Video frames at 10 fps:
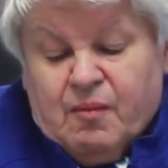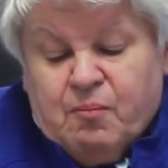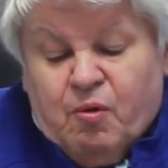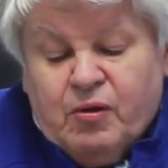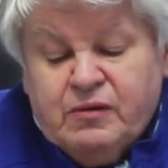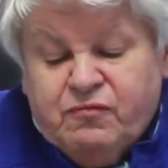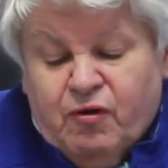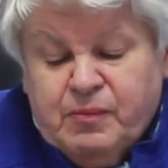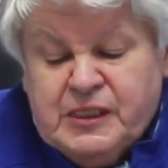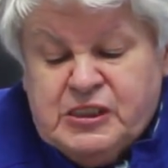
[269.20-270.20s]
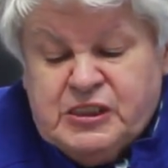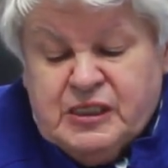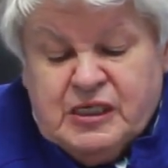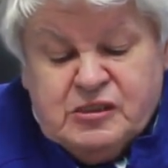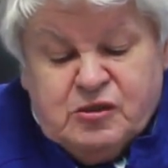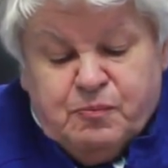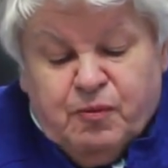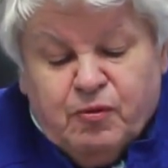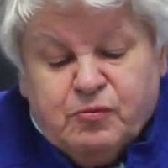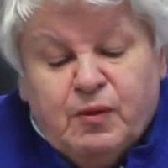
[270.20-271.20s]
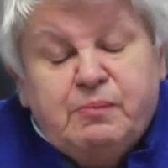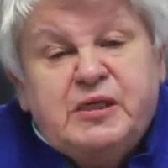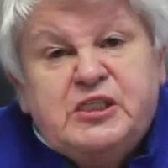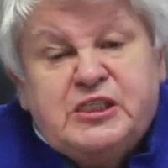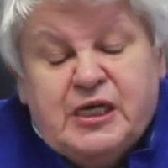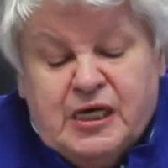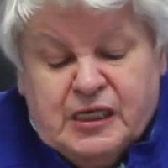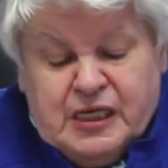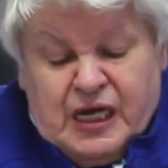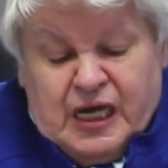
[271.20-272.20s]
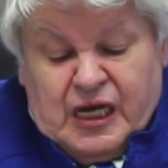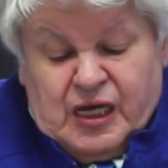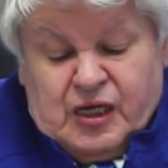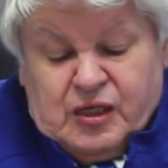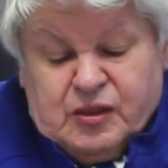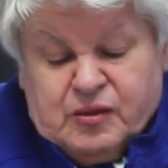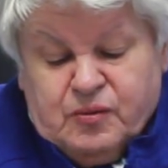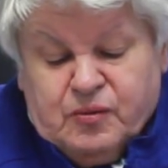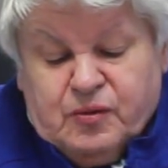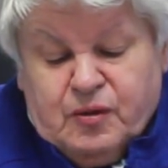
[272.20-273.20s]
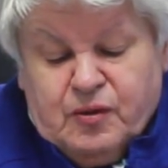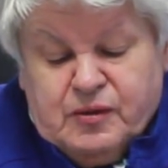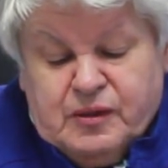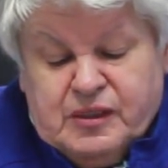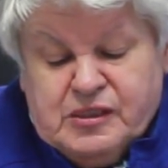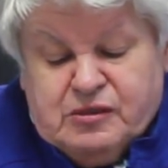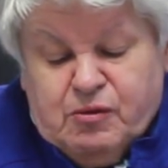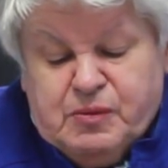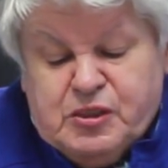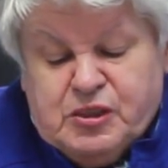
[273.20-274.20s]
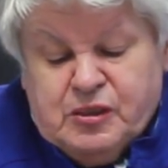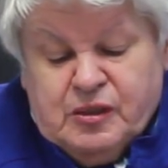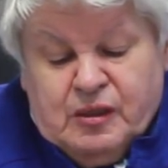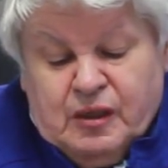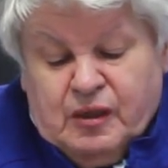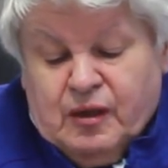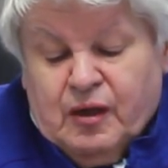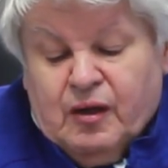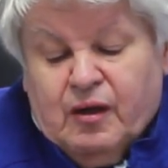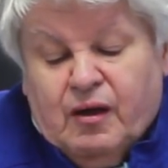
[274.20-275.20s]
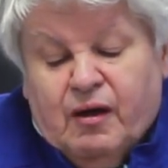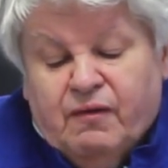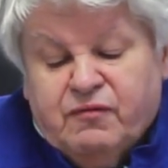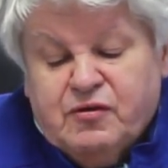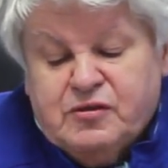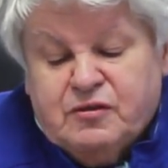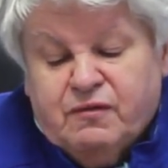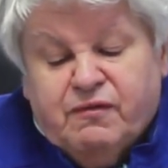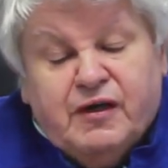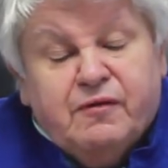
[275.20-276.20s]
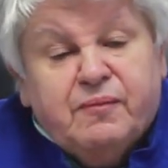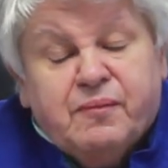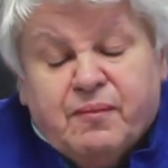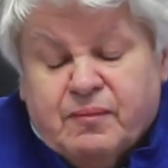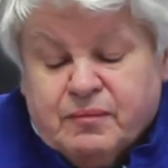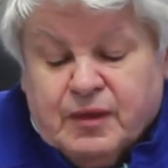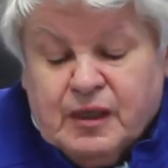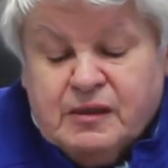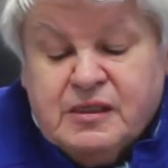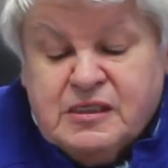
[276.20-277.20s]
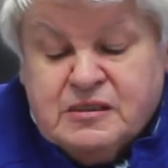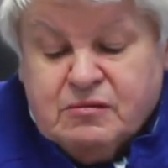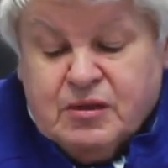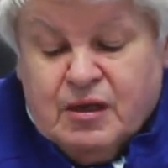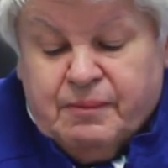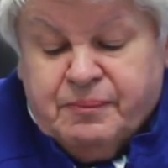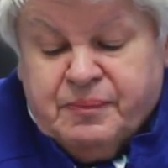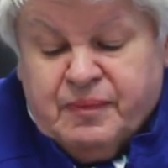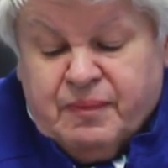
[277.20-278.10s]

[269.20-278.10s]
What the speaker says: More information and support will be shared to the distribution of the survey in days to come.